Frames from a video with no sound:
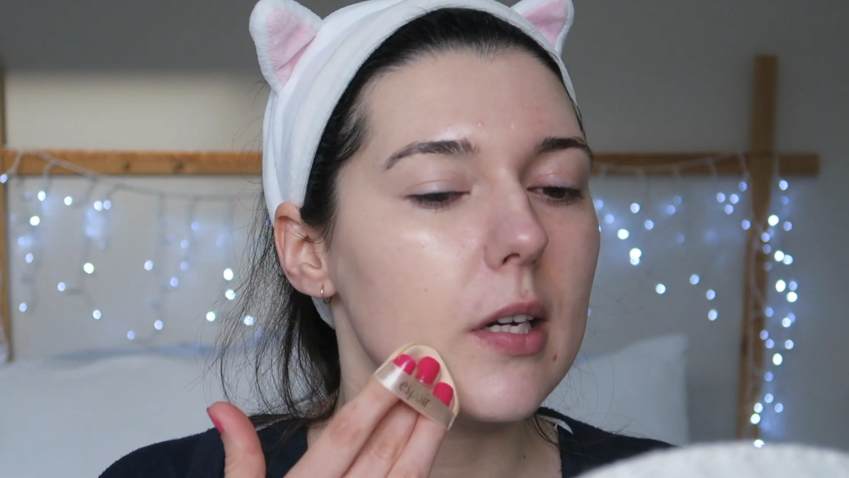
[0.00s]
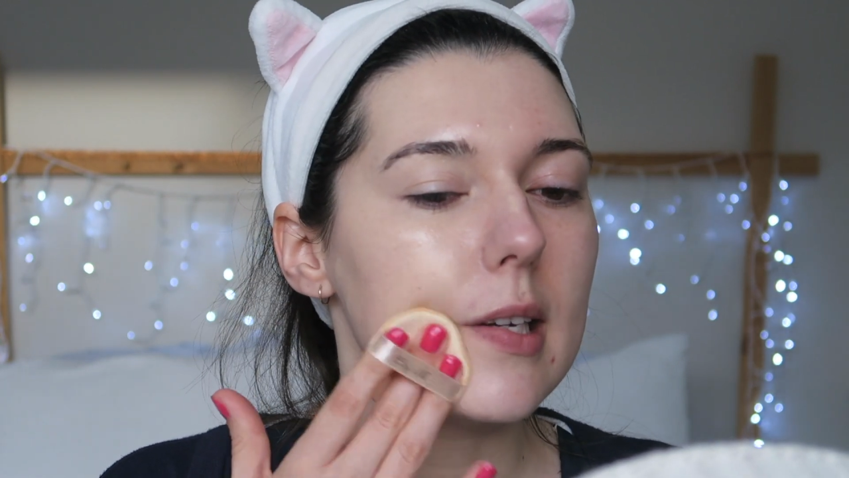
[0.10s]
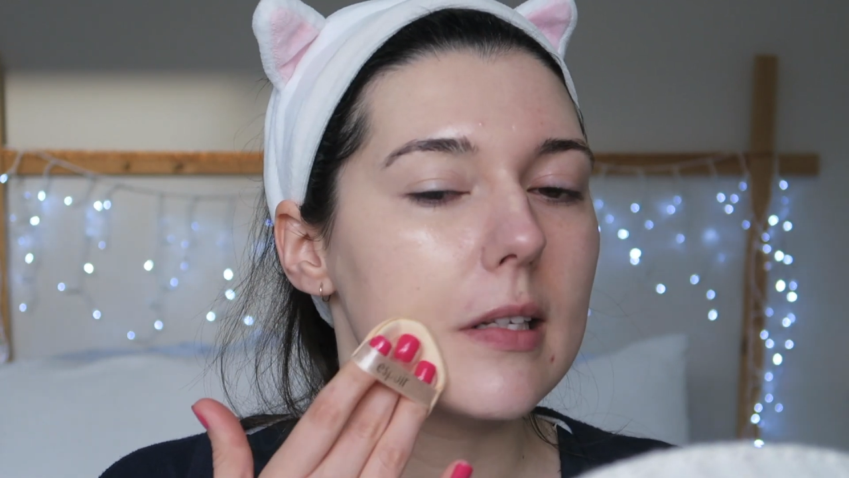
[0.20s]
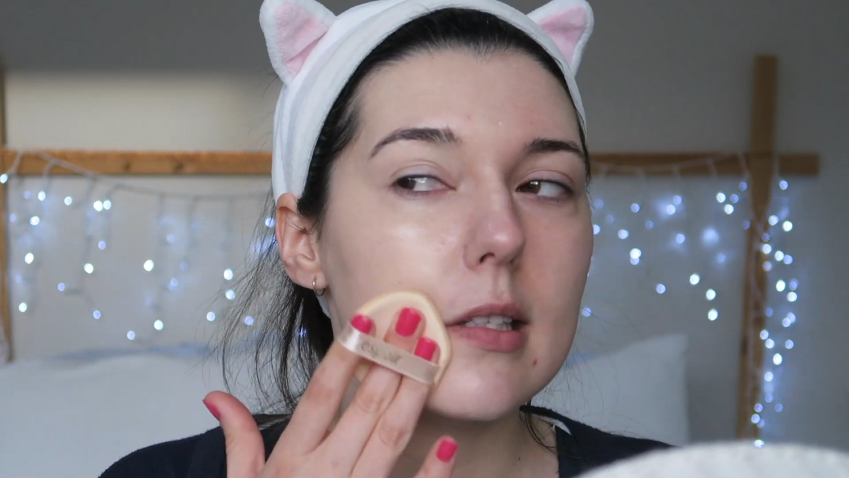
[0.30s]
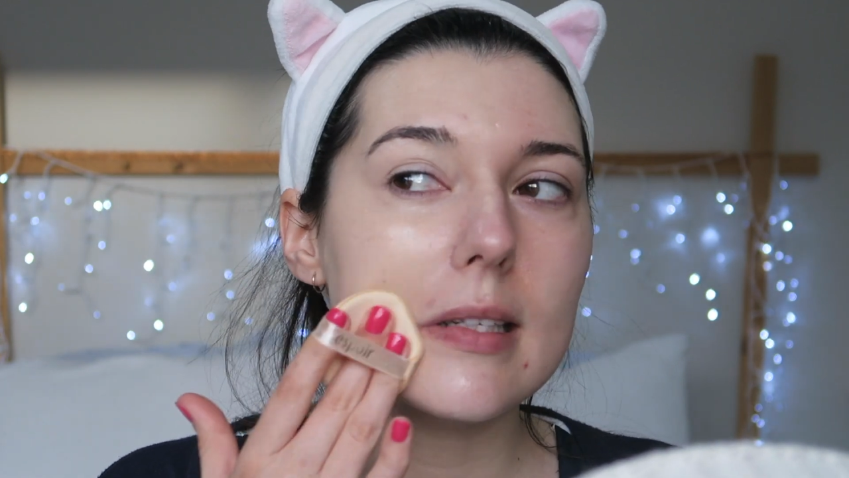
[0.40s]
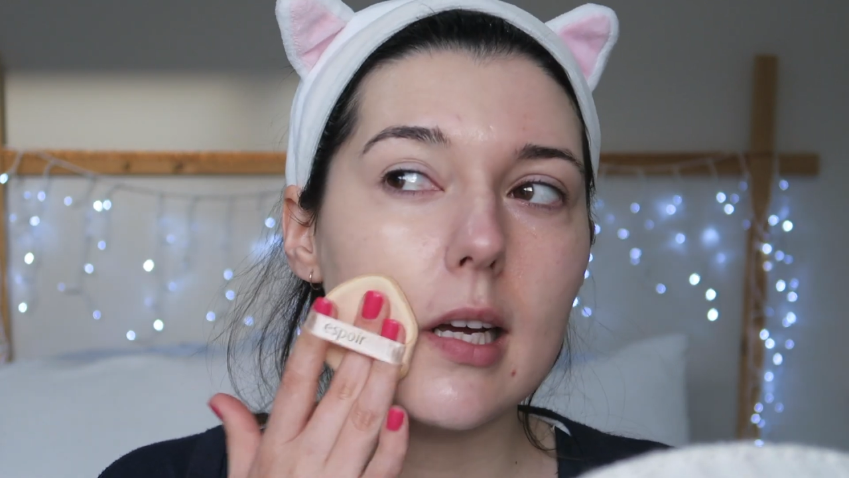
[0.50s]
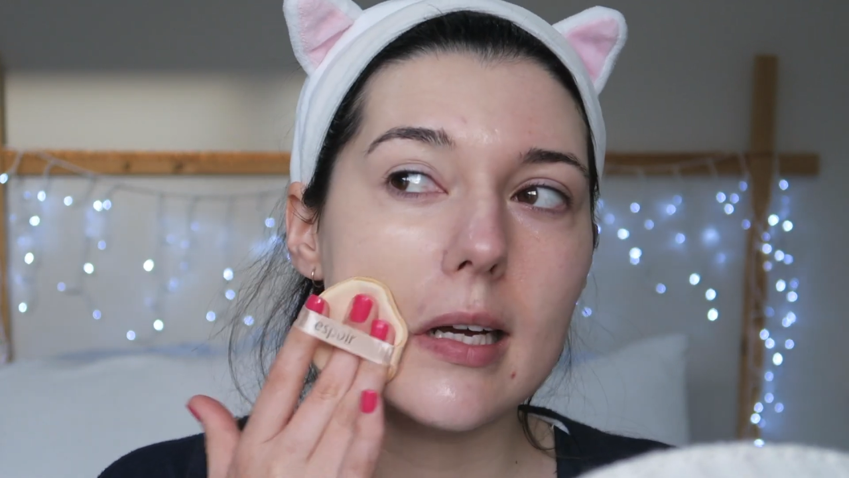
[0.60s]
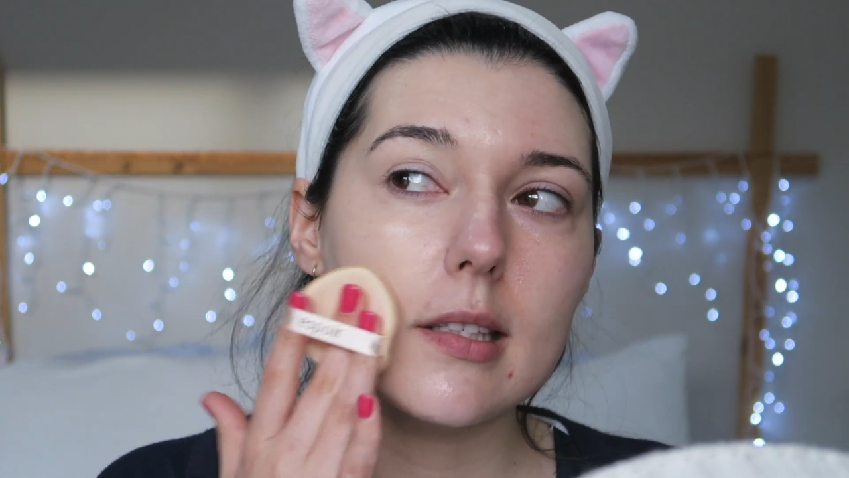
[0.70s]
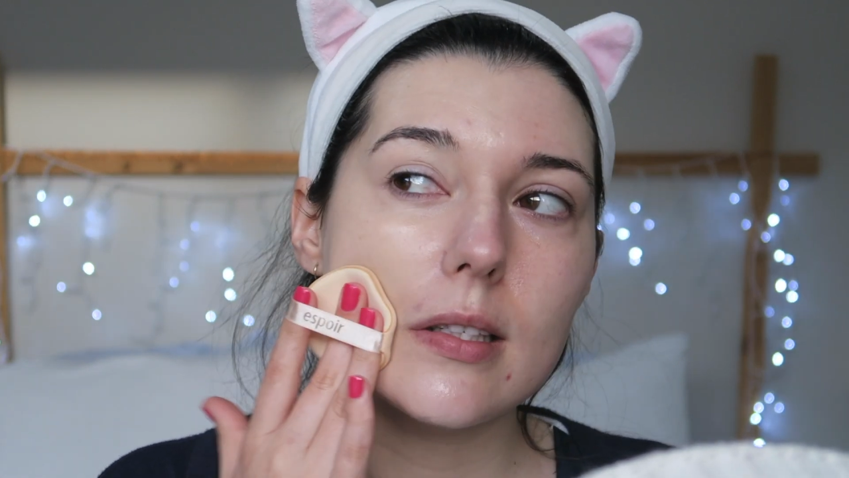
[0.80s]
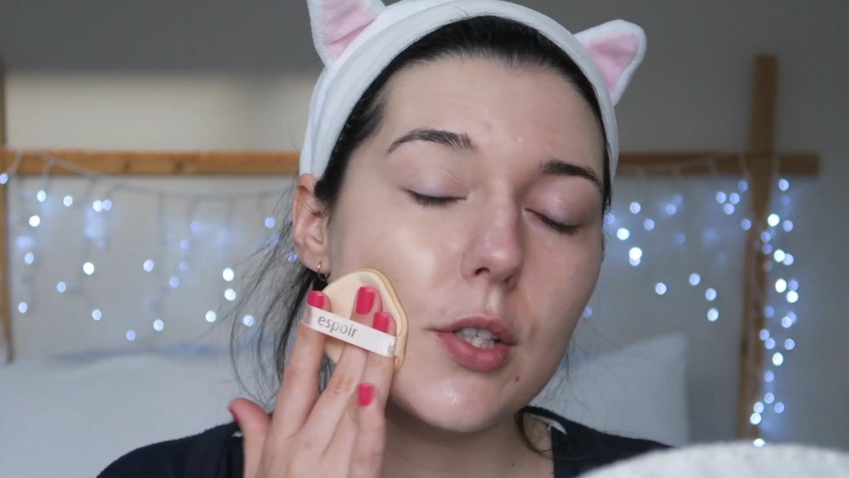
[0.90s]
as
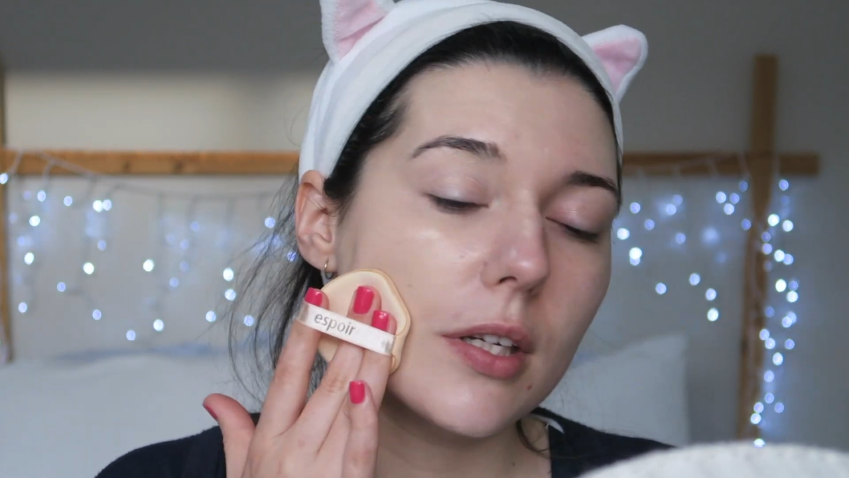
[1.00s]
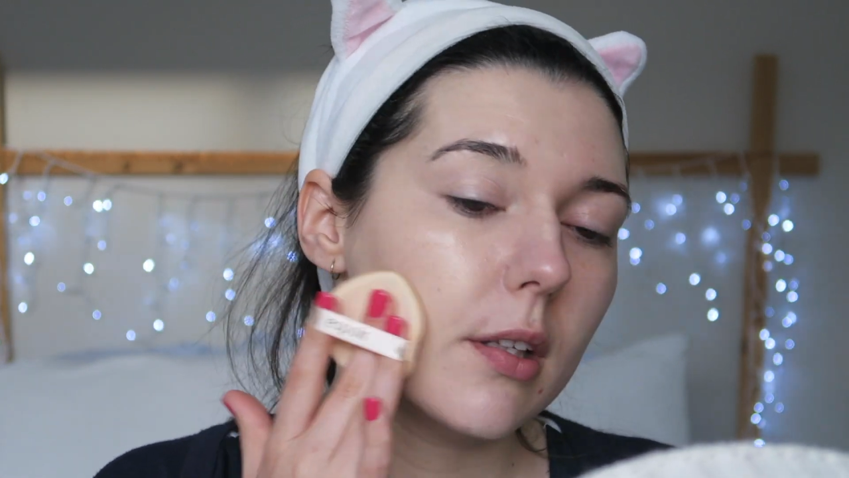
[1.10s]
NARS She